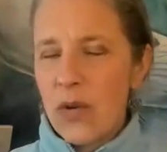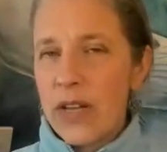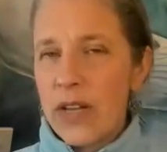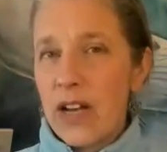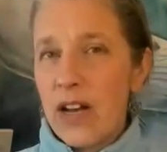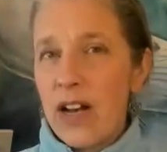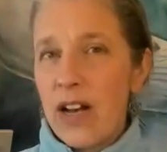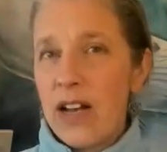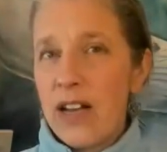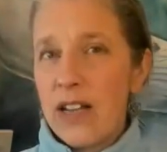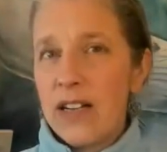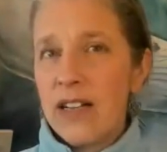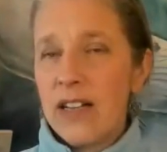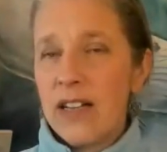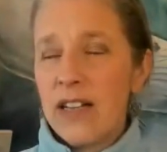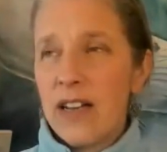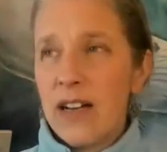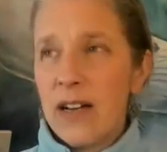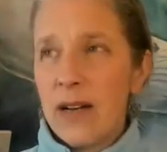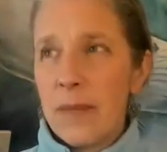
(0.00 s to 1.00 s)
going on
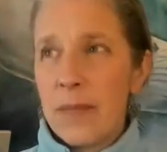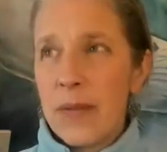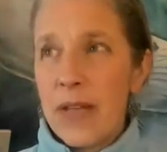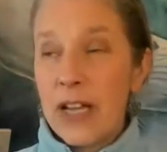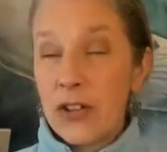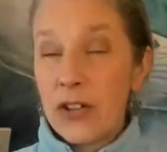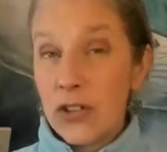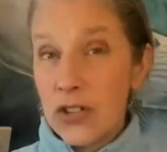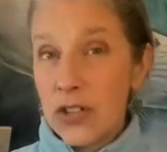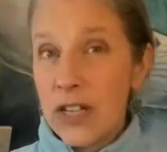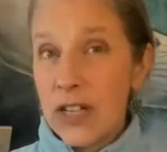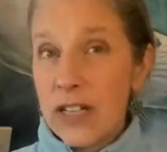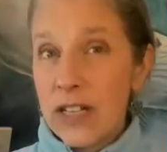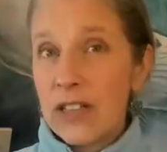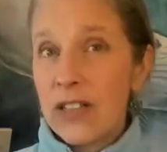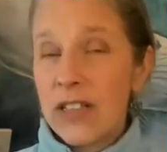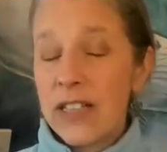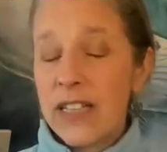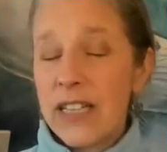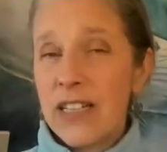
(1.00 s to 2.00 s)

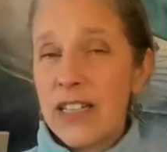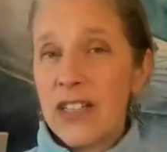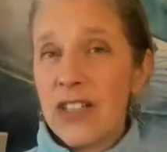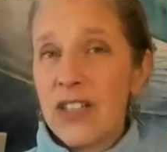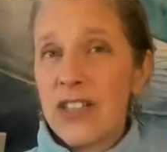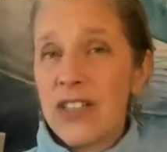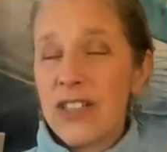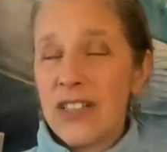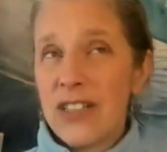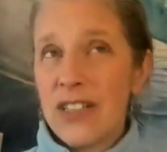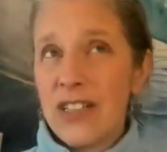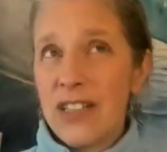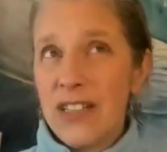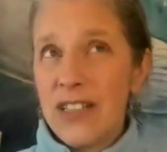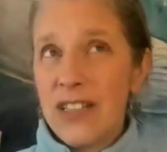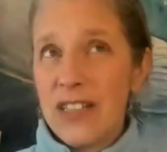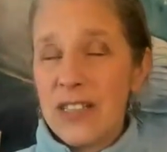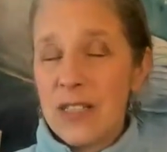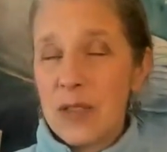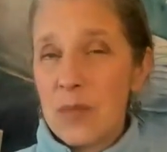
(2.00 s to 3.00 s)
energetically in
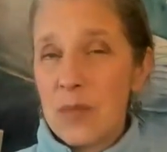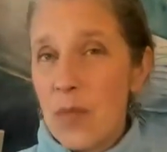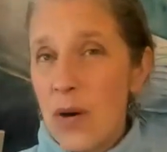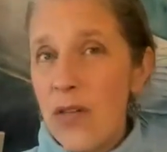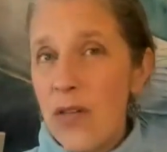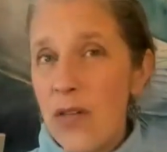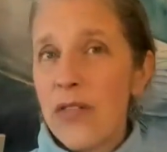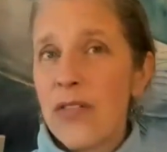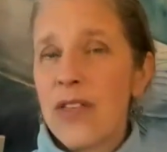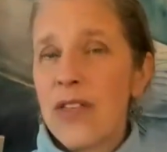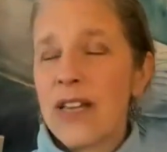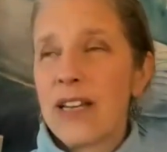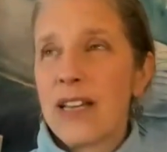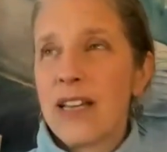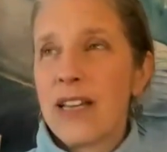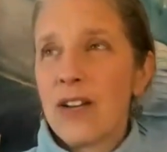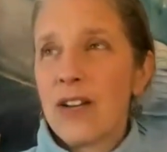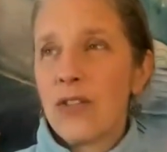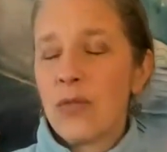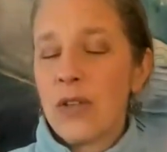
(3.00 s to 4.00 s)
this month that
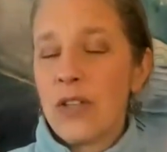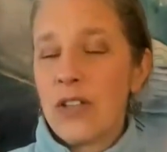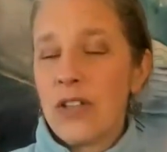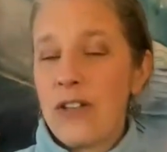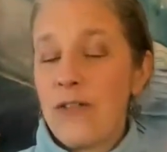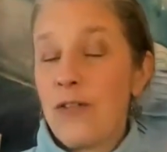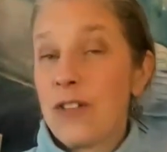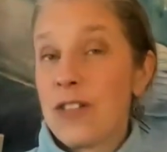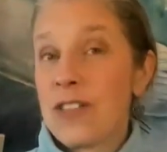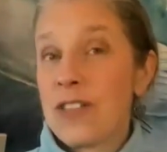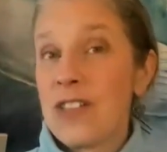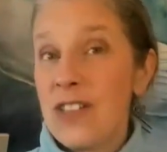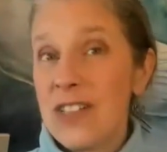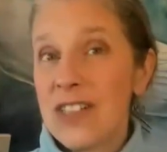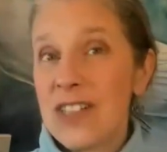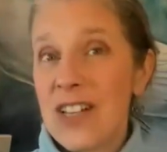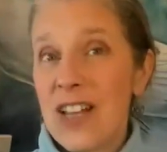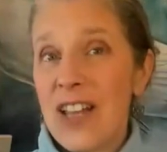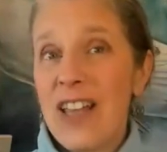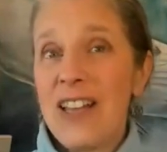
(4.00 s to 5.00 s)
can really
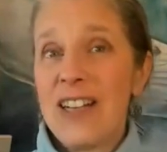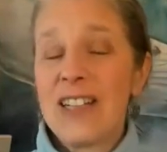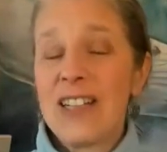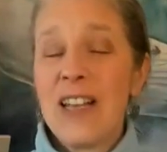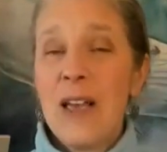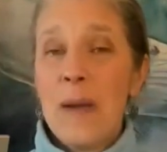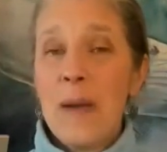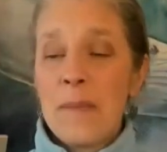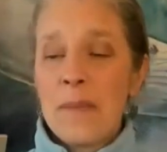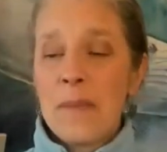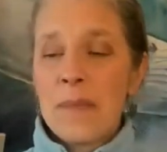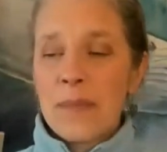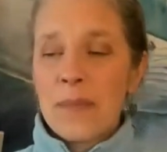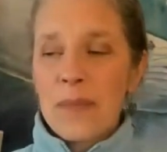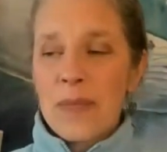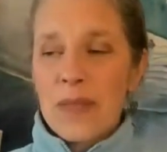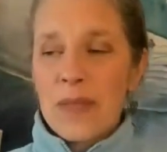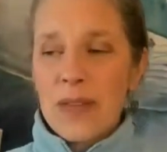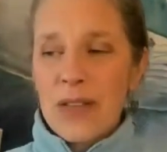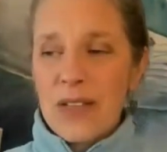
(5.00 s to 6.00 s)
facilitate
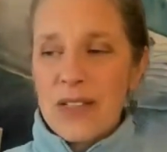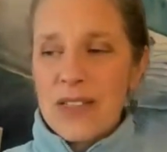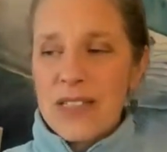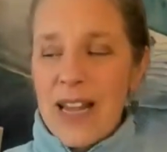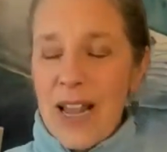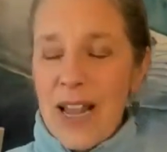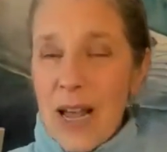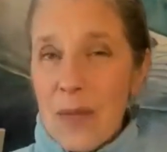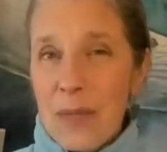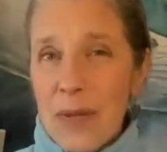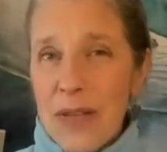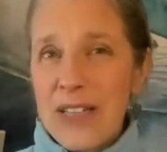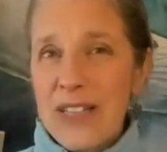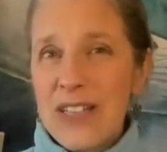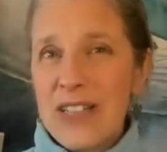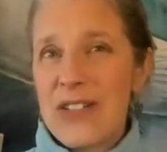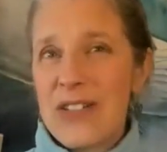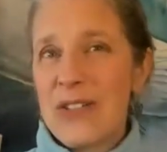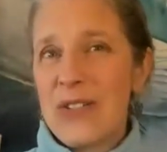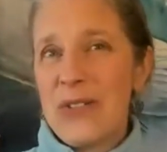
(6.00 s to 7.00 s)
tapping
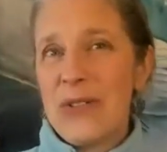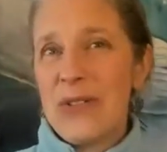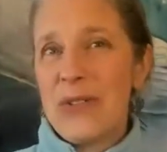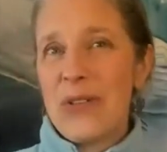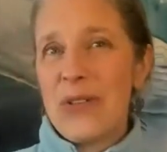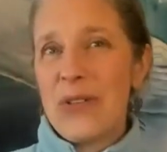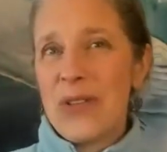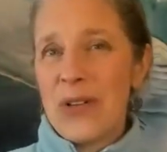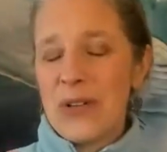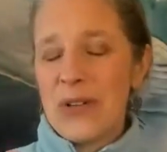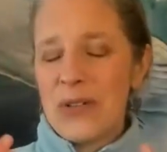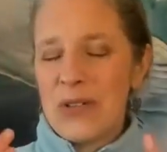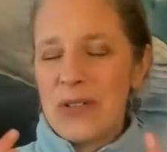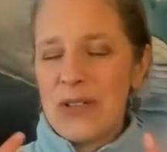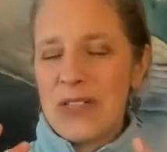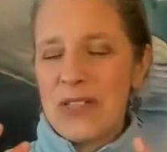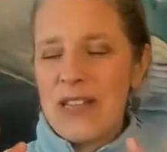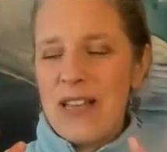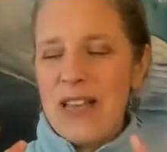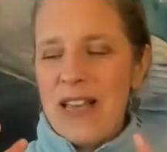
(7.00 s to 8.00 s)
into
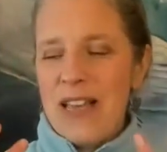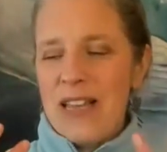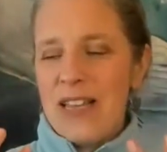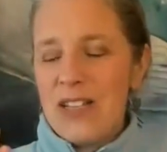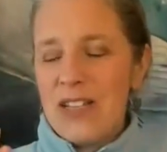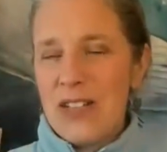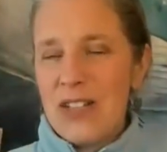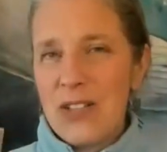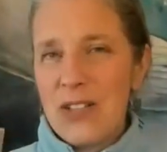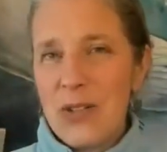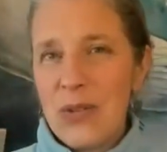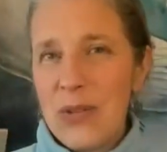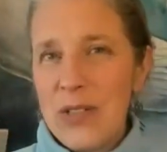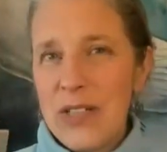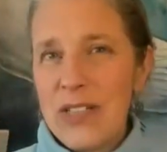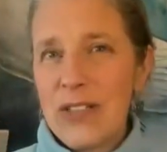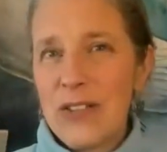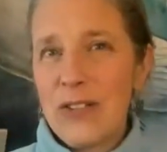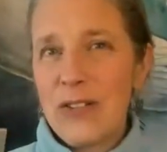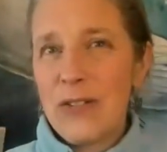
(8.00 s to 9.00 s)
those
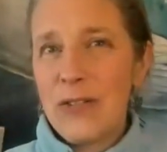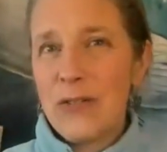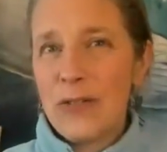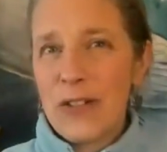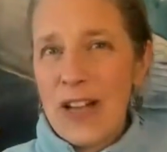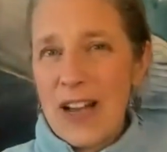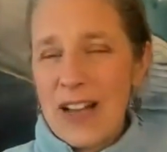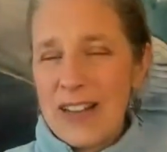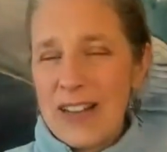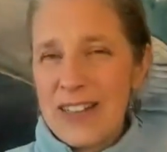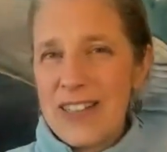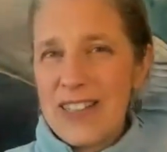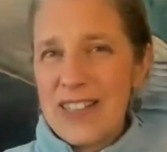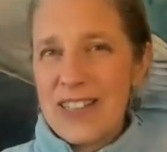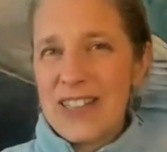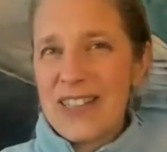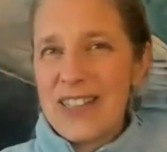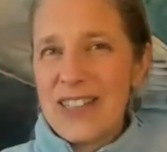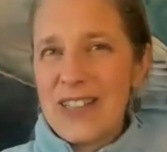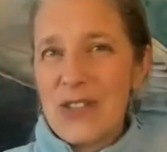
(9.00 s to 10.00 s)
intuitive
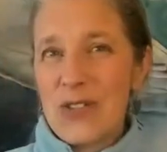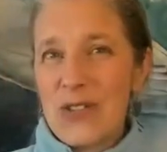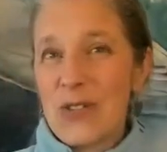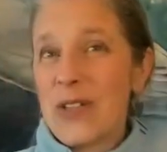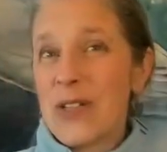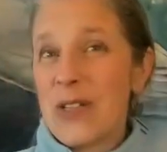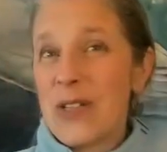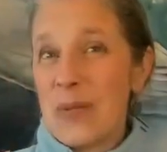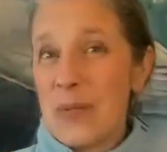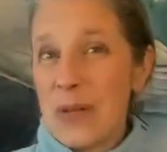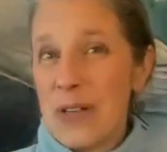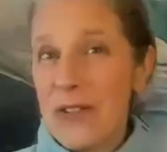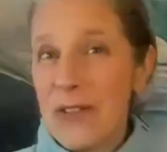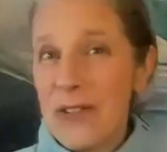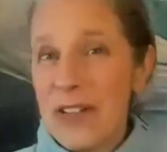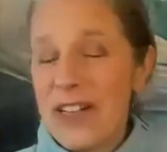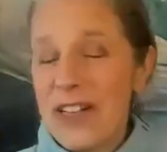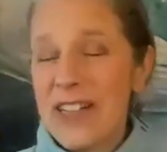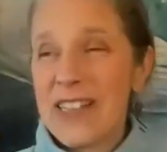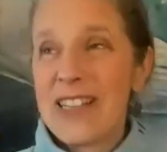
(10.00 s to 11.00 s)
guidances or
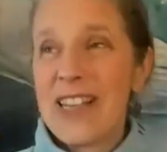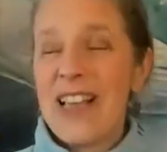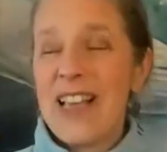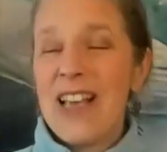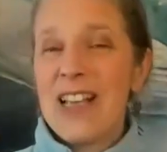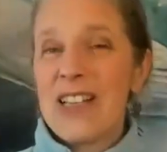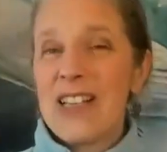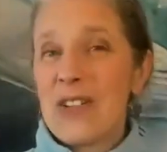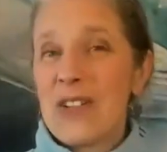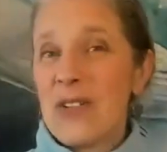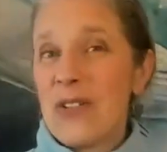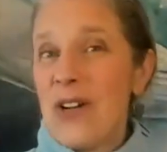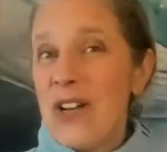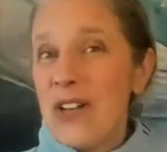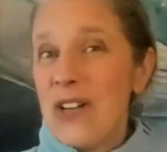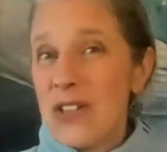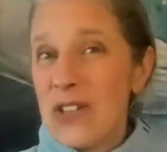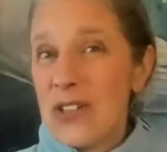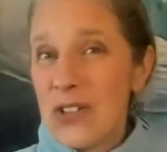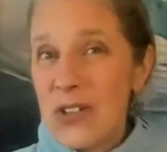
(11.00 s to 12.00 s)
epiphanies. So
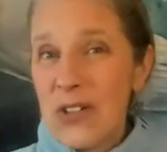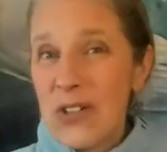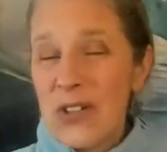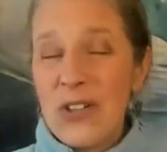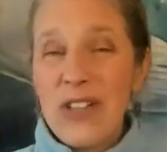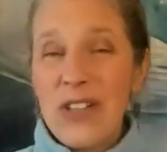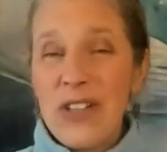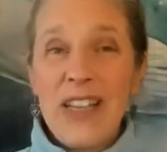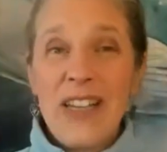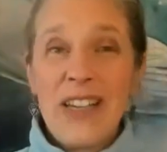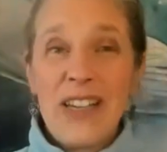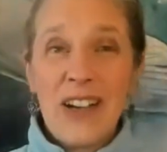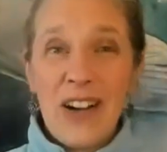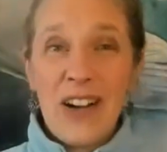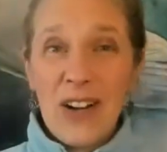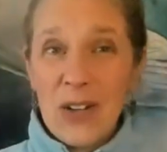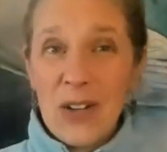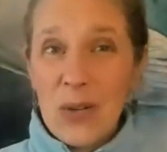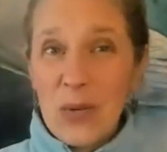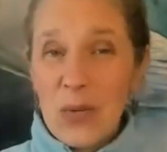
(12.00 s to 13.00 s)
journaling,
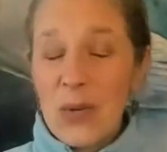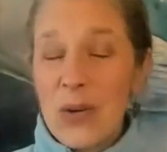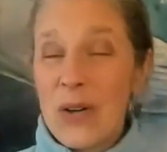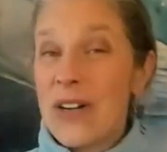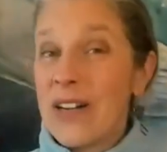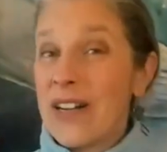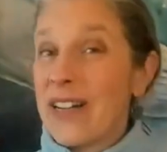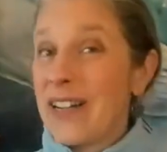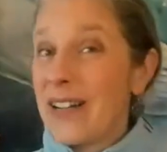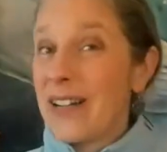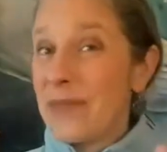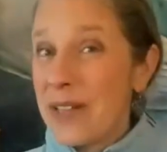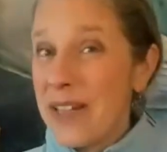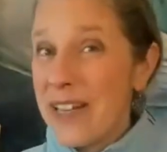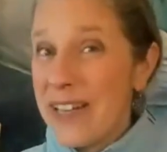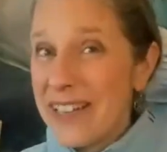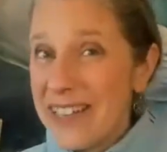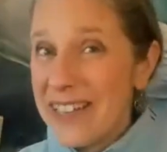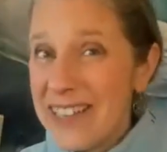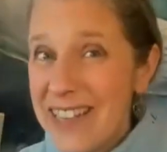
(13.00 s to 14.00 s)
artwork, I'm
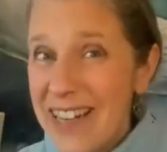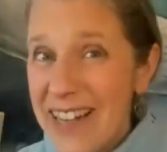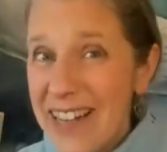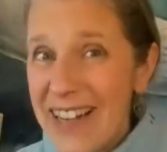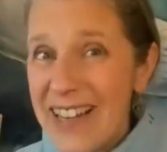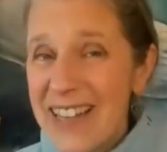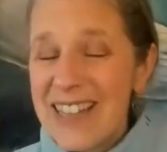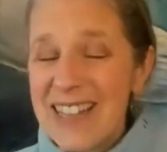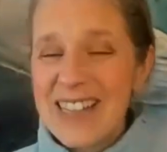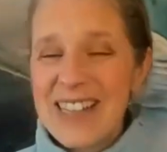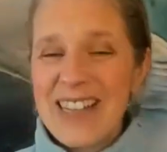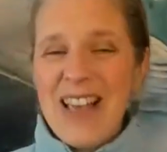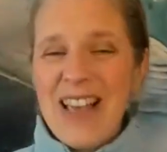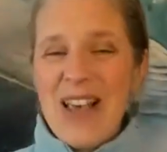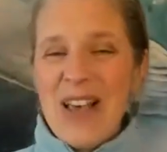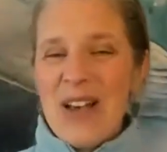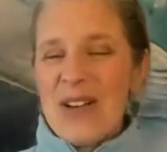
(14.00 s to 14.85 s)
getting dance,